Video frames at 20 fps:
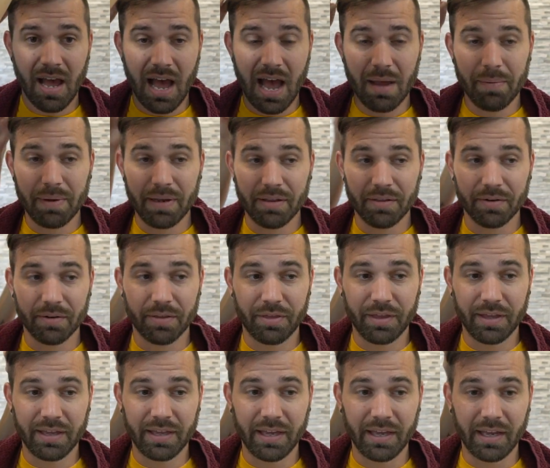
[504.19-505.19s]
I'm either
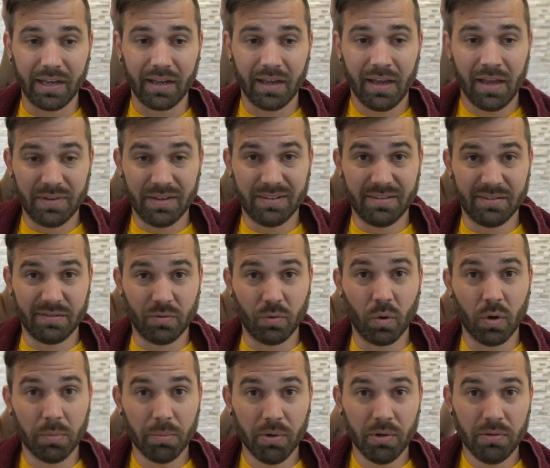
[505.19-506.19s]
thinking this is
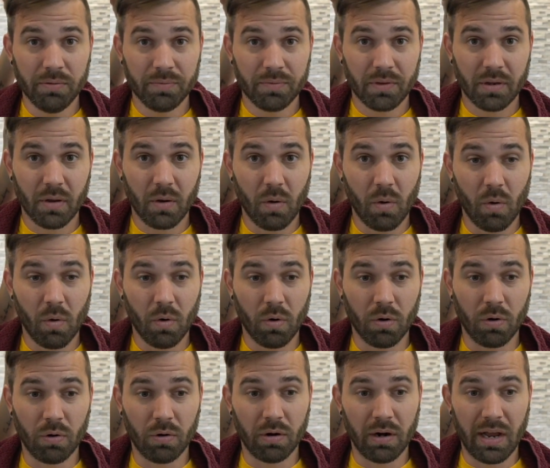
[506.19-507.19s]
normal
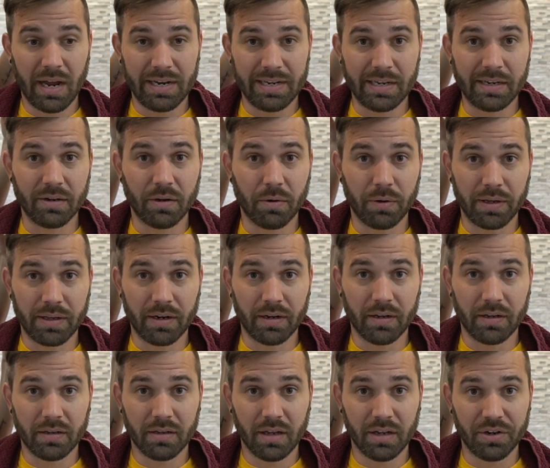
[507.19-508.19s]
or I need to go get
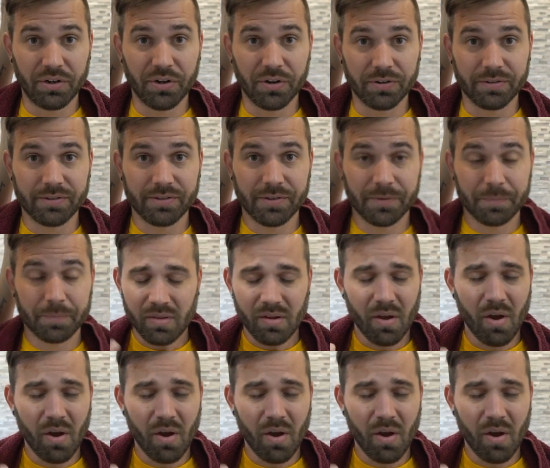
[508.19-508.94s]
a, a nurse.